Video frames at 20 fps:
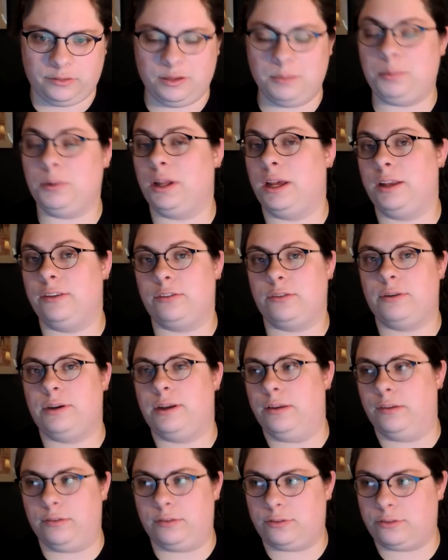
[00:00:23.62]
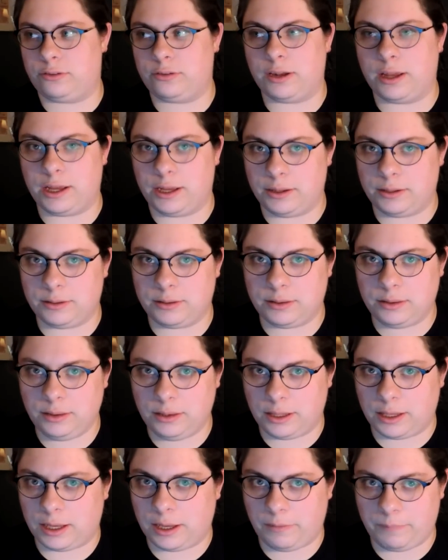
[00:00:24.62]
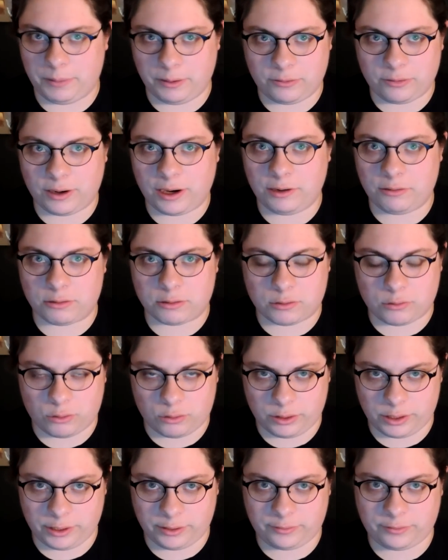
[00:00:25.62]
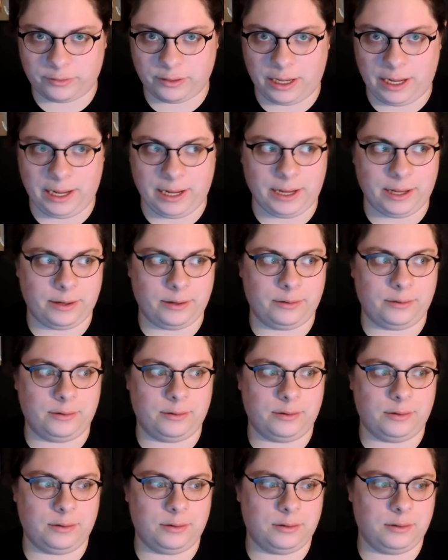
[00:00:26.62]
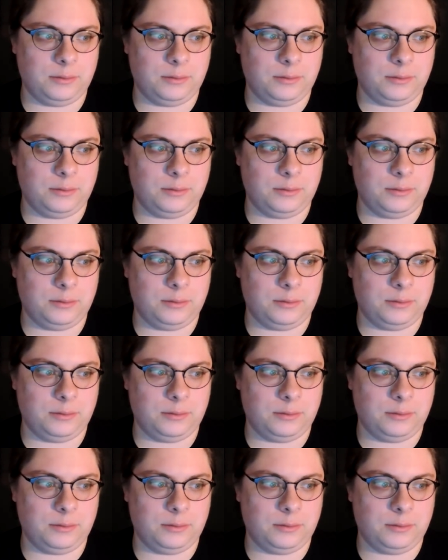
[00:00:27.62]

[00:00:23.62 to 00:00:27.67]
simple answer is I've been trying to record it, and